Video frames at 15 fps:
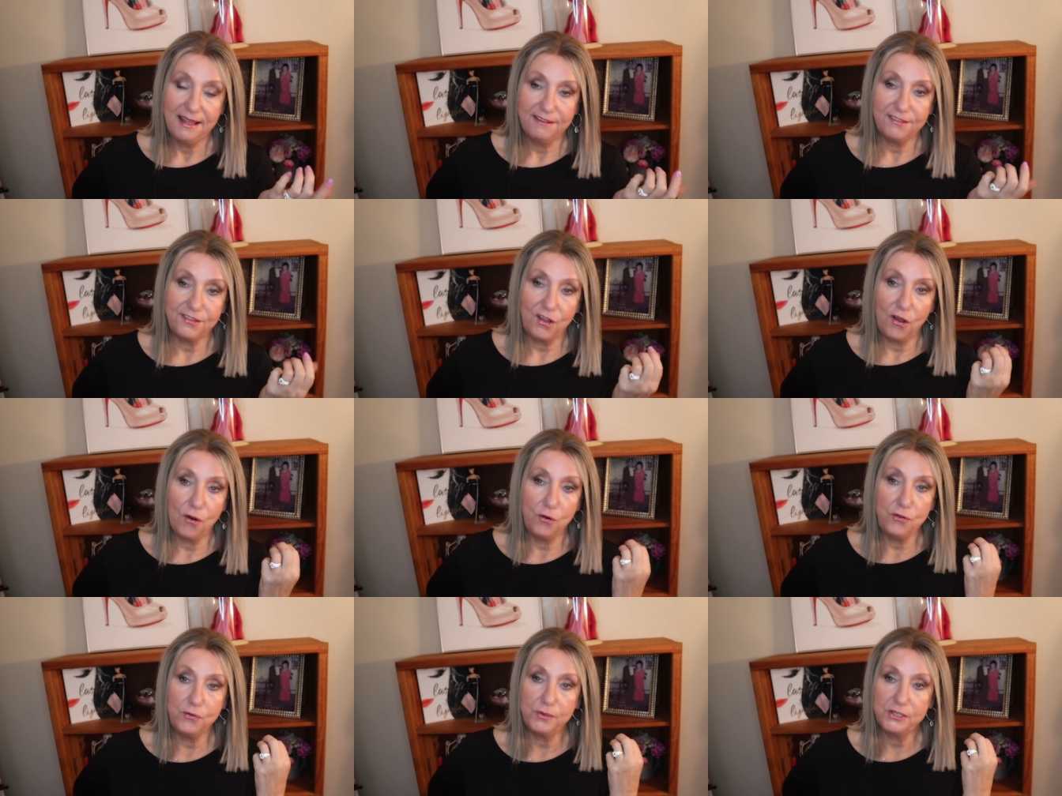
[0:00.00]

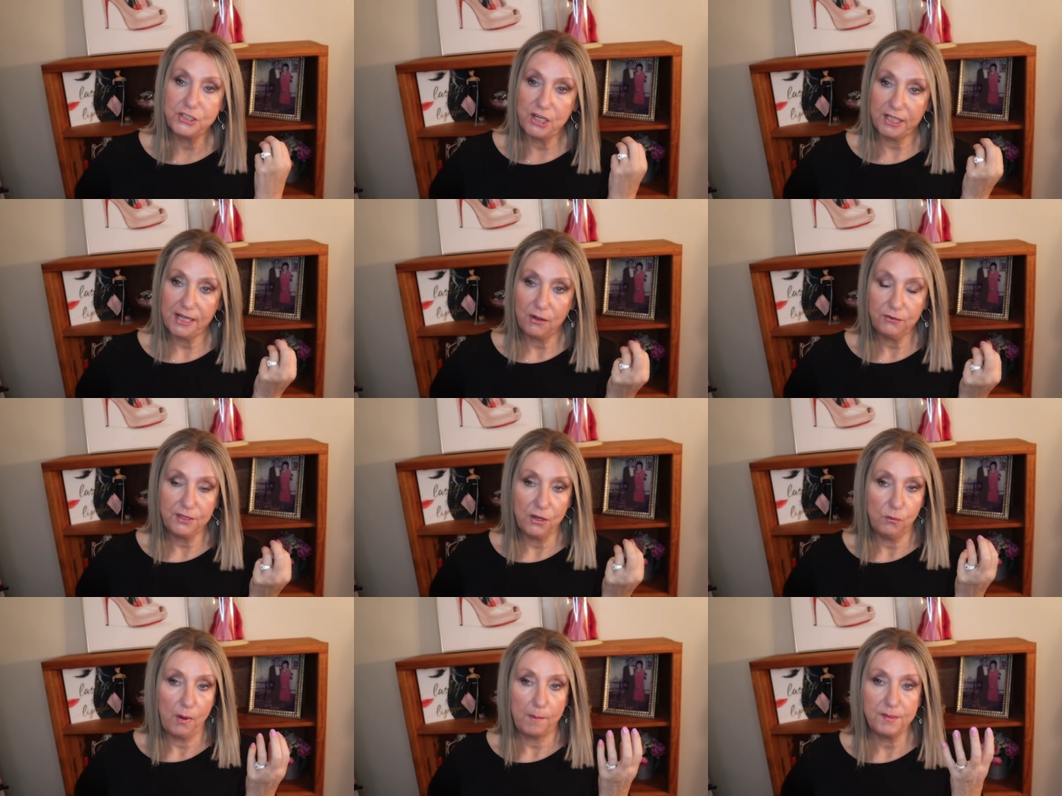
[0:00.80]
so you can check out
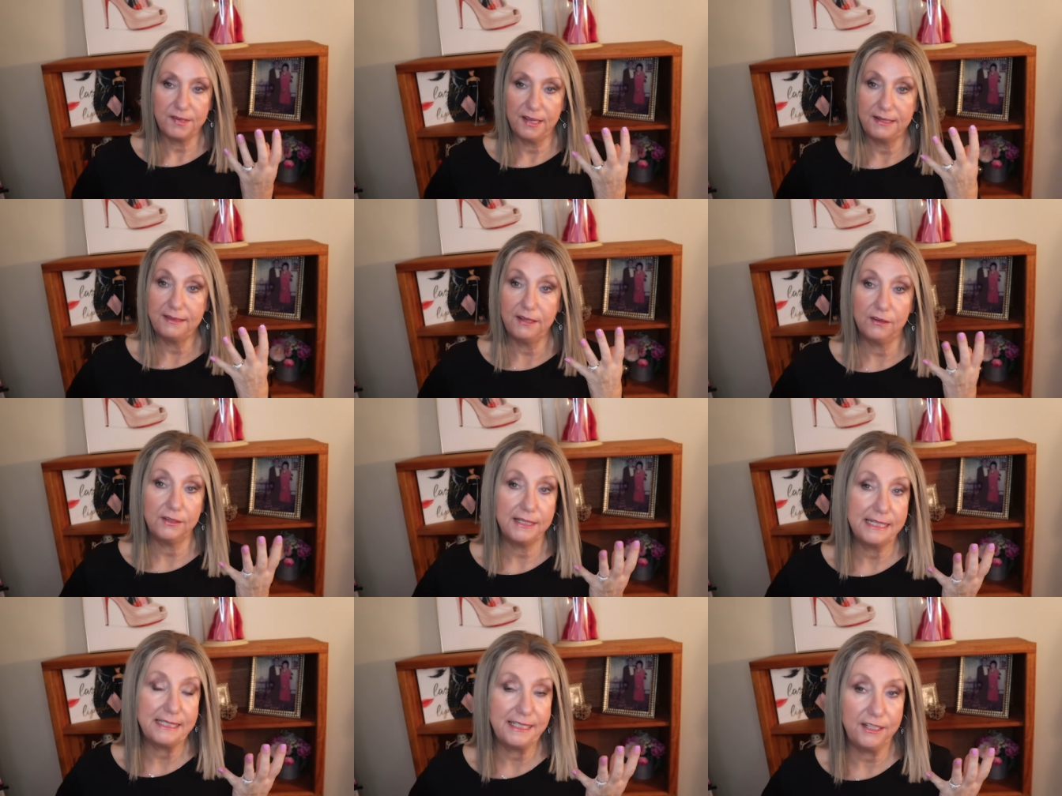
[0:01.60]
their website. They're
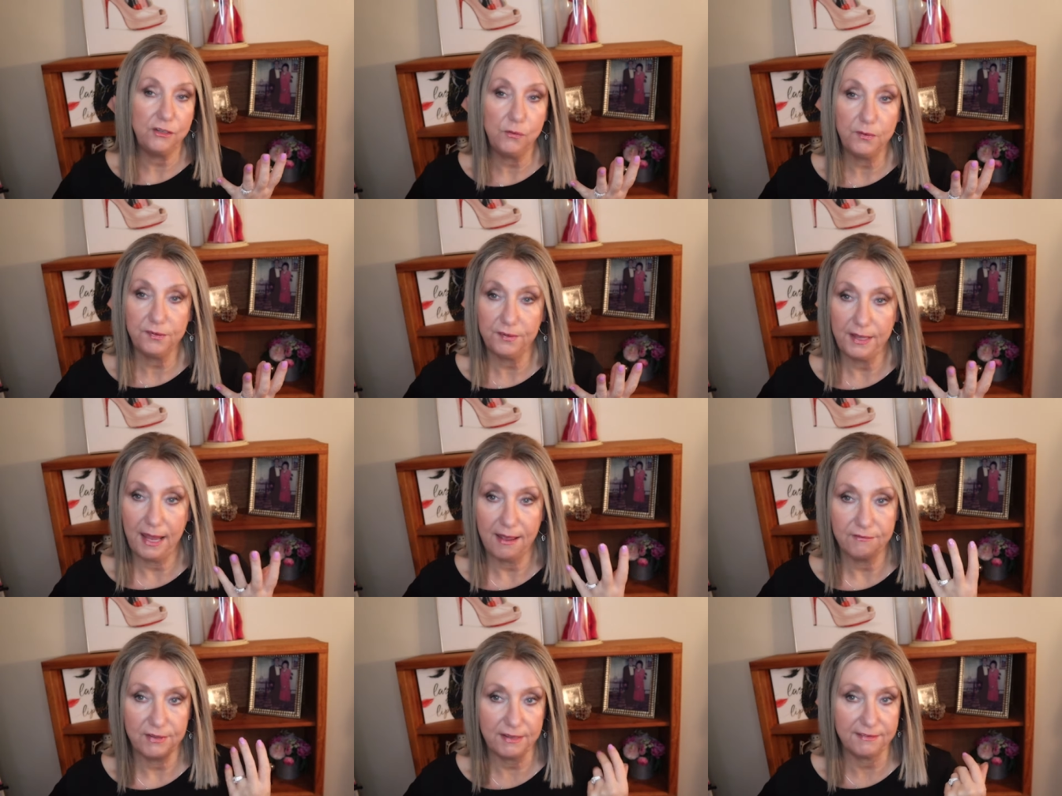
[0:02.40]
continuously
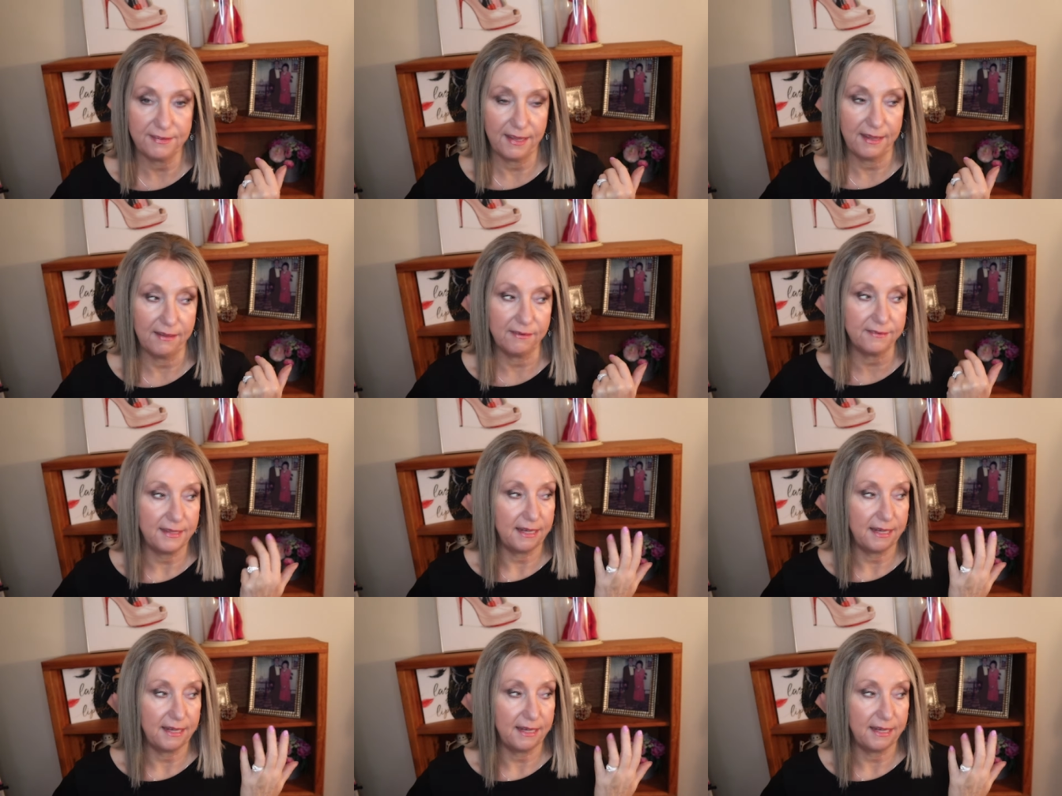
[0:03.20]
having sales.